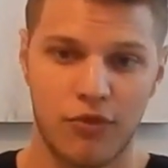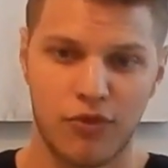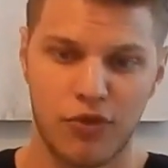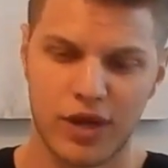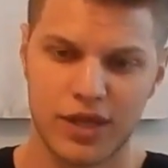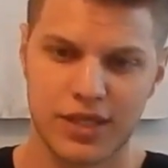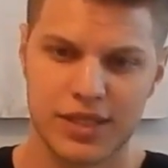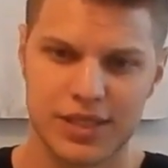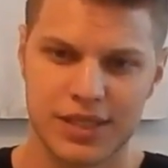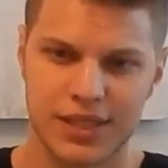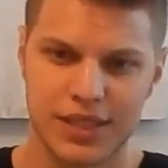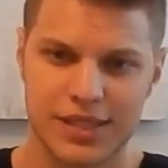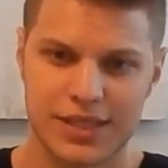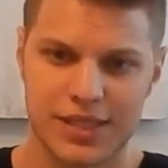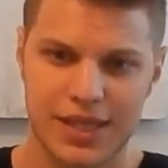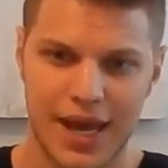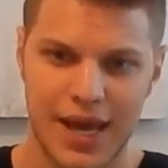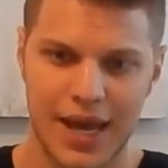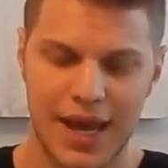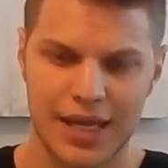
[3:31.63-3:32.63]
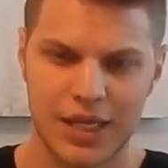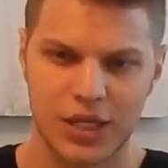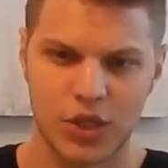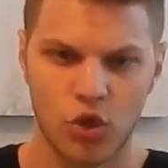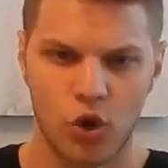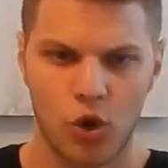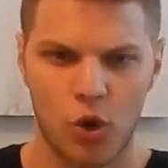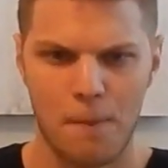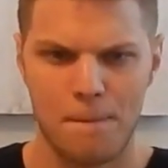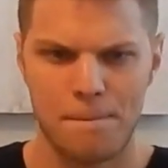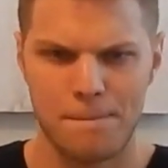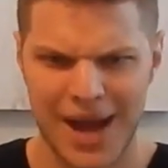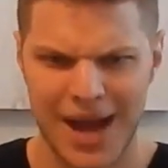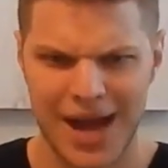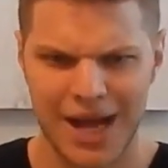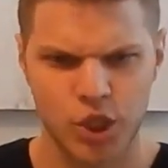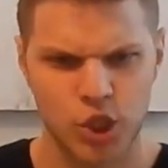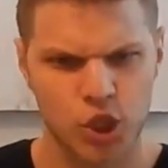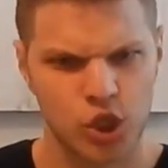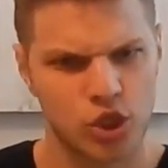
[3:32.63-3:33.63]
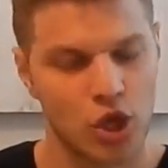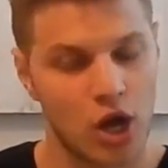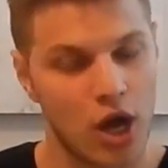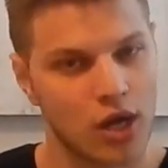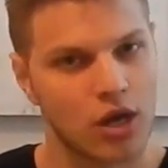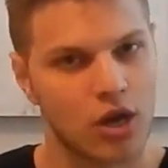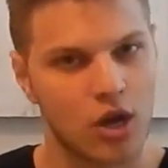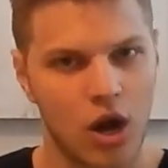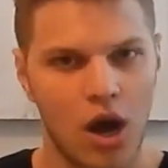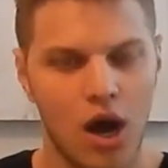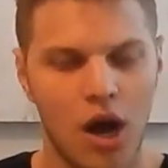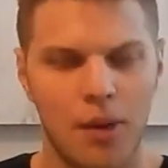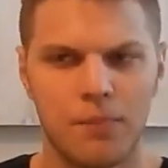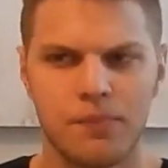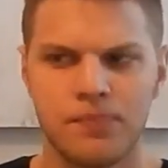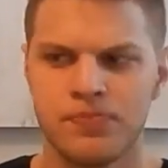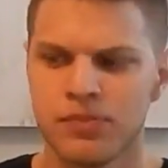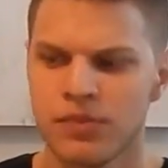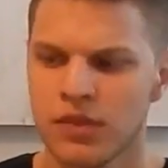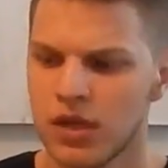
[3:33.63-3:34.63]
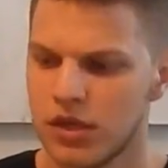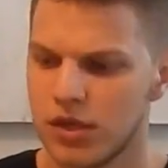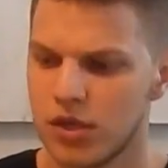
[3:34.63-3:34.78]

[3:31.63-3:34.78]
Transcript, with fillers: For instance, I know Match.com,